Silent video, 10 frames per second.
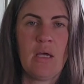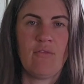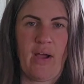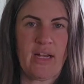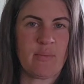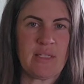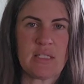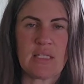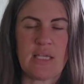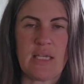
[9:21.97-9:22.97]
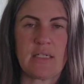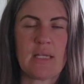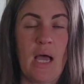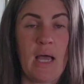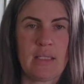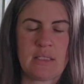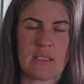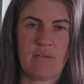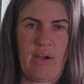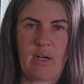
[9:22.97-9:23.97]
Vitamin C, tons
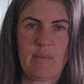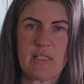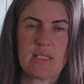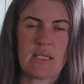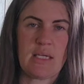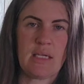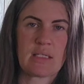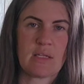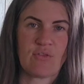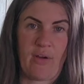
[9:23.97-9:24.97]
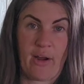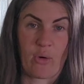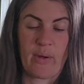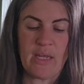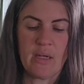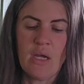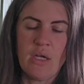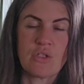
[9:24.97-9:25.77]
of vitamin C is in fireweed.